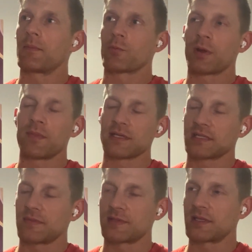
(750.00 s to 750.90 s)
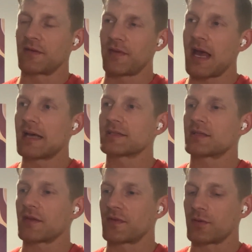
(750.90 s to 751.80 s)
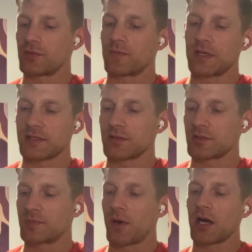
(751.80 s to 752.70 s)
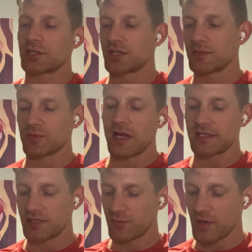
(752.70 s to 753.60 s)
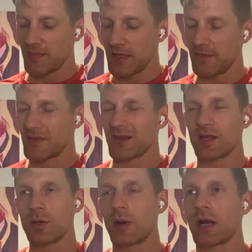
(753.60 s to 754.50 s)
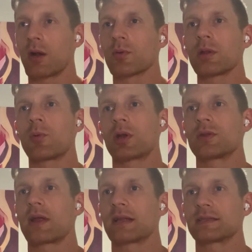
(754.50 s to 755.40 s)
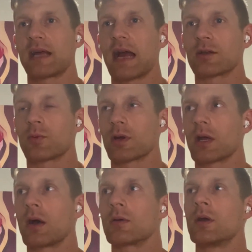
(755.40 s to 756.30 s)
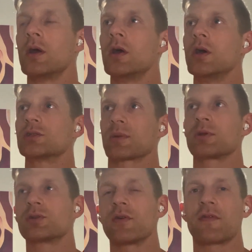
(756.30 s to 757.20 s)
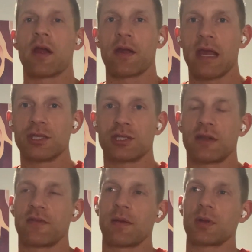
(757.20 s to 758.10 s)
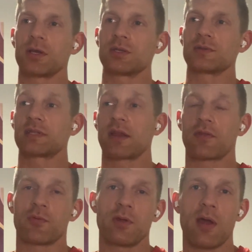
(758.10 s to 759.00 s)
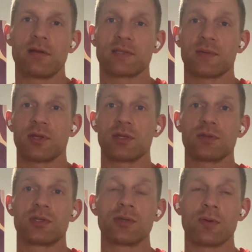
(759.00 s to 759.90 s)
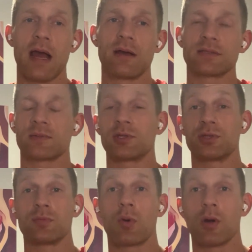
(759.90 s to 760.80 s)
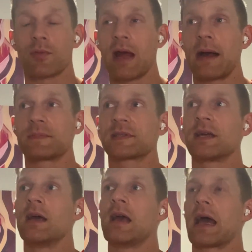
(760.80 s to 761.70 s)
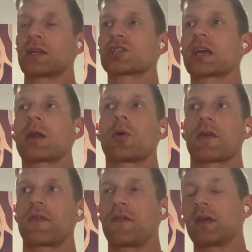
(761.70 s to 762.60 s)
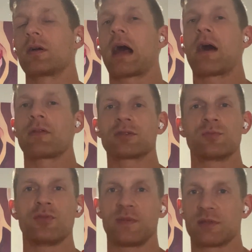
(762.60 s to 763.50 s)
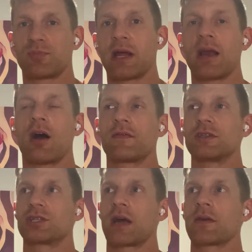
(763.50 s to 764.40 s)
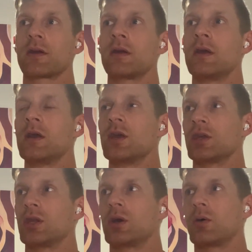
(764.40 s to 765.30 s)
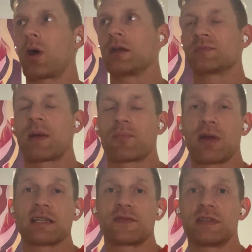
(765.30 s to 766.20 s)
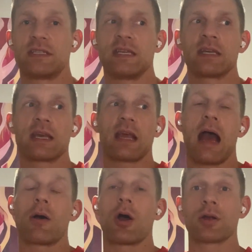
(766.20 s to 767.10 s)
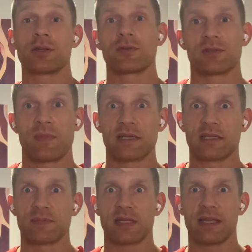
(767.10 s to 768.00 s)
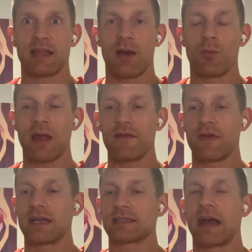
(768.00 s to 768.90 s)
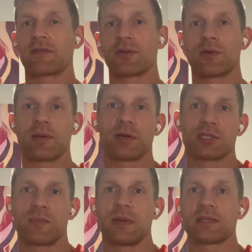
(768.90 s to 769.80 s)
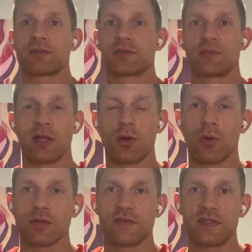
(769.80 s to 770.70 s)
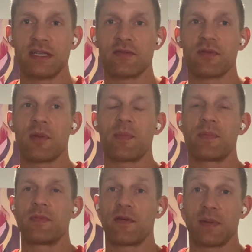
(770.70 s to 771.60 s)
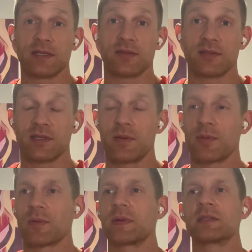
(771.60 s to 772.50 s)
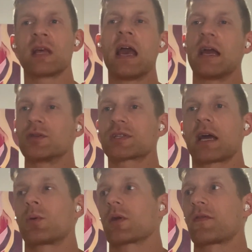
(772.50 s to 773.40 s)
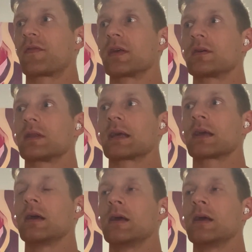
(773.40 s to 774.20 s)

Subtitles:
ring muscle ups in a vest and you have to do pistols, box jumps, rest and repeat. Like, you know what? I don't really want to do that exact workout. So I'm going to do a variation of it. I'm going to do, instead of three rounds, I'm going to do two rounds. I'm going to do more reps. And I just kind of want to feel how those movements play off each other. You know, is my press fatiguing? How hard do those muscle-ups get in that weight vest after doing a bunch of pistols? And my core is fatigued from the pistols and the burpees. And you just kind of want to feel like,